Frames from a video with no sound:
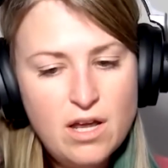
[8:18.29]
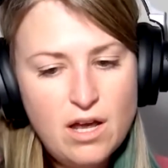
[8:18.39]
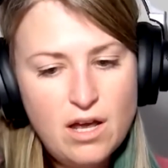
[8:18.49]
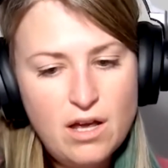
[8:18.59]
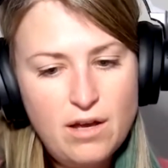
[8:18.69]

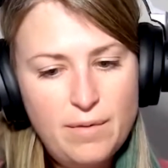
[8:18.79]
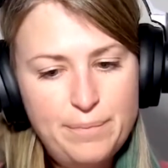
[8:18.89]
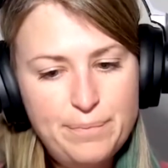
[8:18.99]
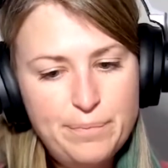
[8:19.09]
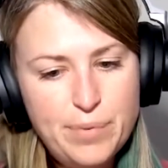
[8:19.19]

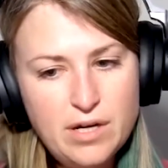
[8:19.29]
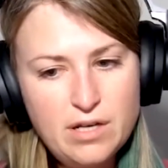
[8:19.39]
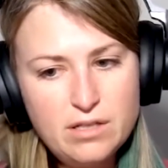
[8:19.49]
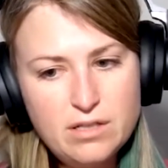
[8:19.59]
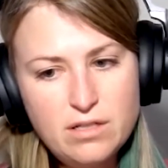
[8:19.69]
But
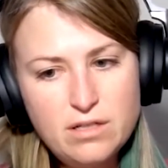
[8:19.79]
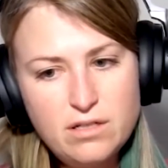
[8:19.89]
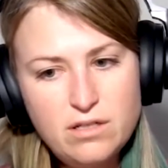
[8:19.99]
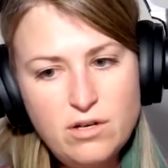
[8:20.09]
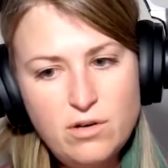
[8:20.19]

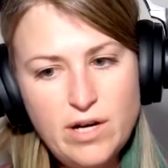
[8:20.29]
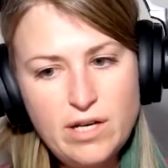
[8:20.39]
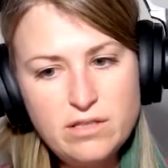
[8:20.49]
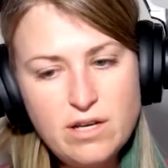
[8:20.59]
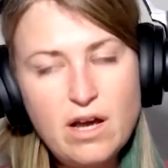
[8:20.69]

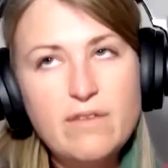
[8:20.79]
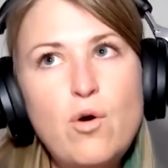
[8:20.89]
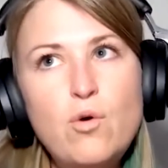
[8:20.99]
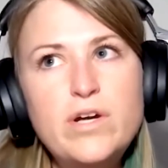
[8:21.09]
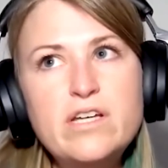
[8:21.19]
I've
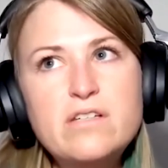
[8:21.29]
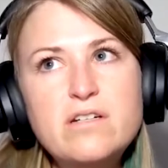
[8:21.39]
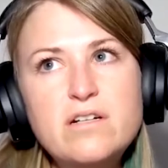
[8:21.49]
always